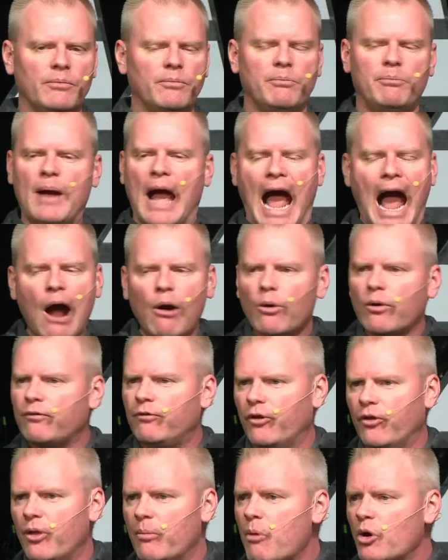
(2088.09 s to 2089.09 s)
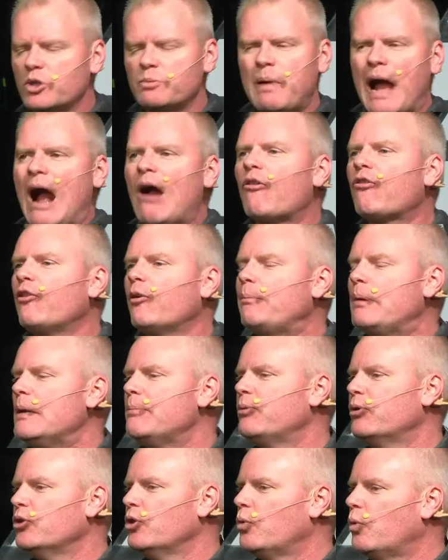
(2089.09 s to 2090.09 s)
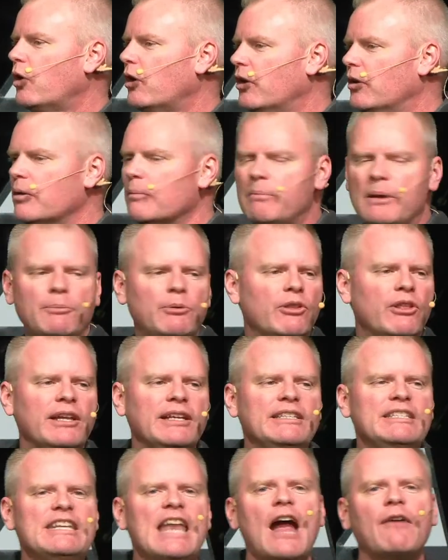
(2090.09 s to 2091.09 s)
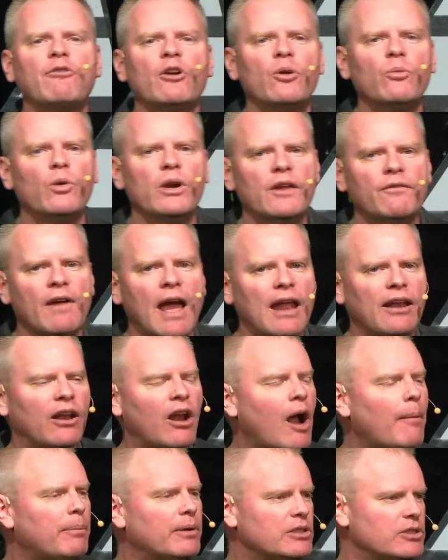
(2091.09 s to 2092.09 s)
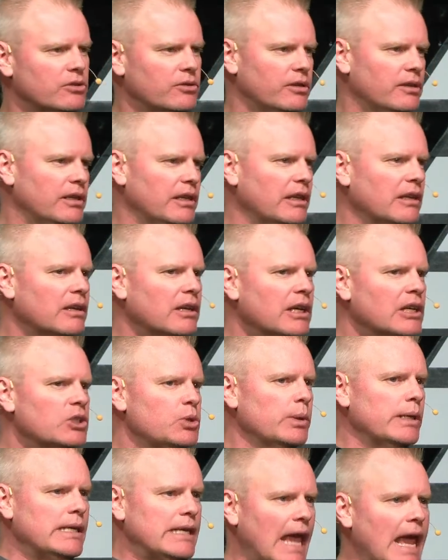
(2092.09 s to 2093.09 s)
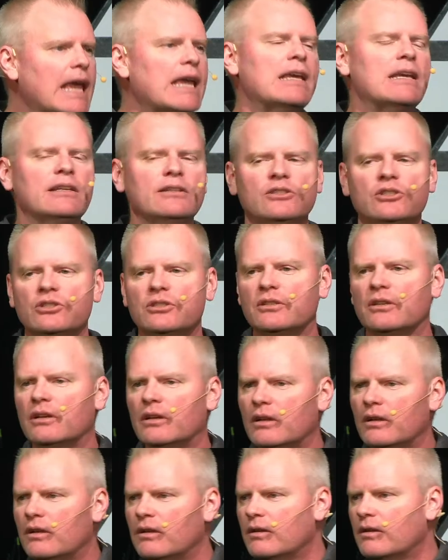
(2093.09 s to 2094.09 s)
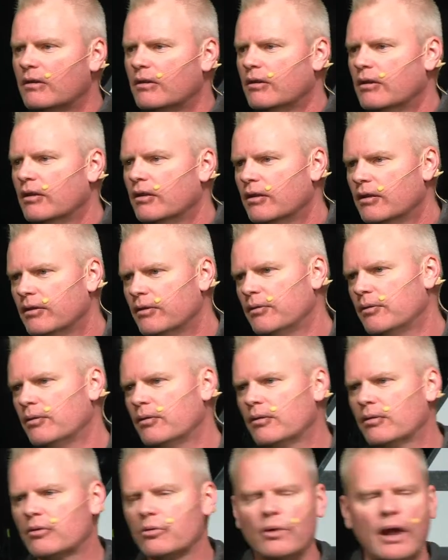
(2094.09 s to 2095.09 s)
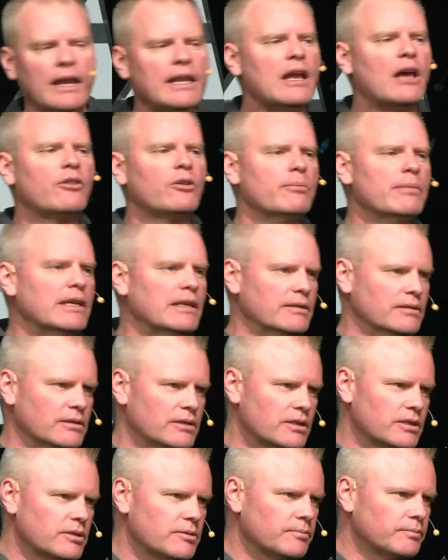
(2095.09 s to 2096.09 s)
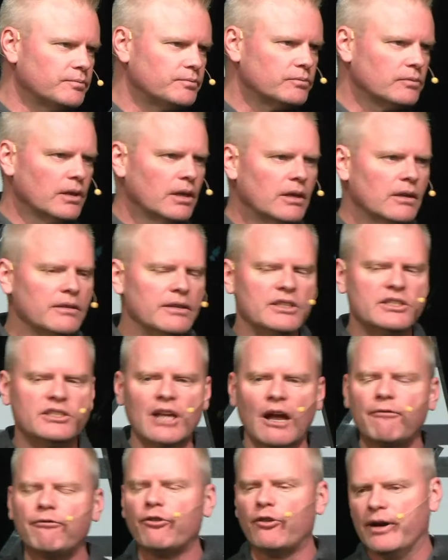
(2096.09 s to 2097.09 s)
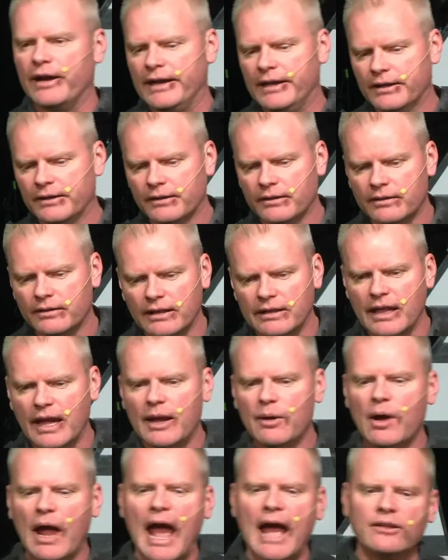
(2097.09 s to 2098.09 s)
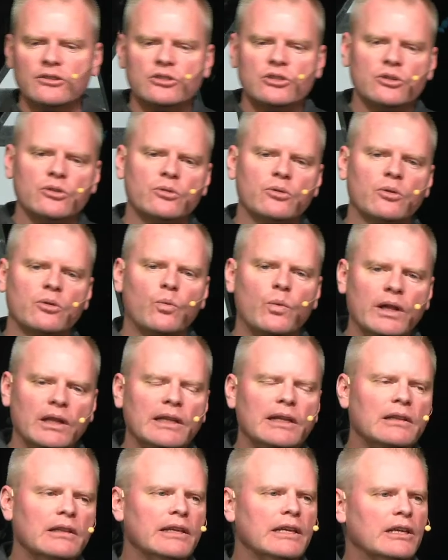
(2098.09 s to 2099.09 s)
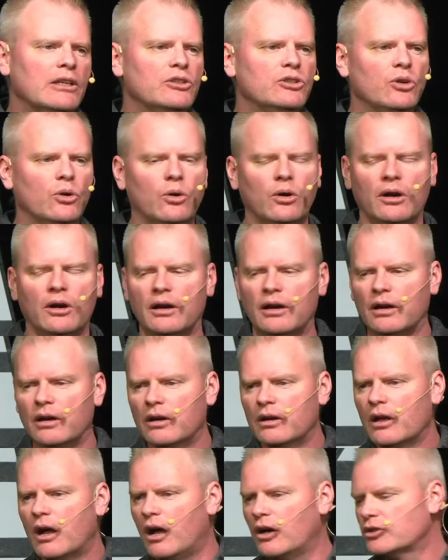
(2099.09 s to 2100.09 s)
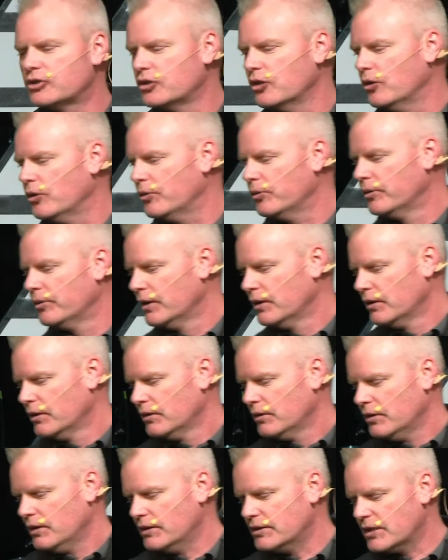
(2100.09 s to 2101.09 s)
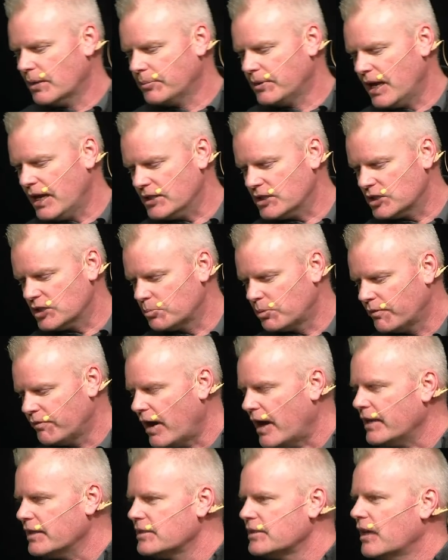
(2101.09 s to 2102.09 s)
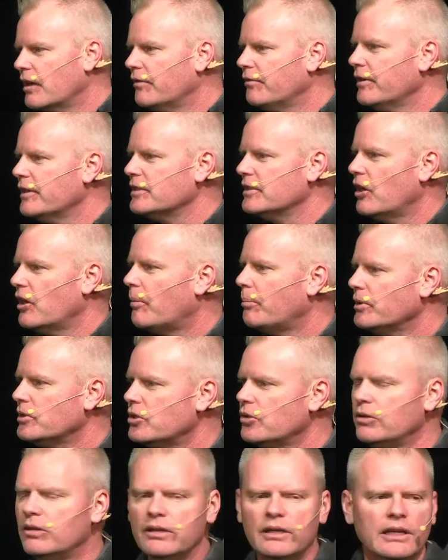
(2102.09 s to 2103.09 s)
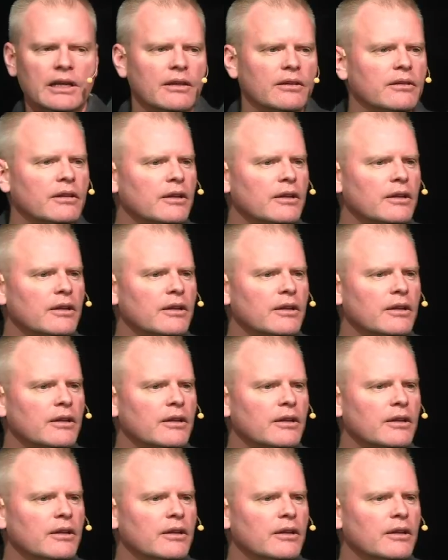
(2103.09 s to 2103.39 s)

powerful, the most powerful people in the world, people they never would have had an opportunity to engage through any other means. The suffering that they had to willingly endure also, in some cases, provide itself as an opportunity. And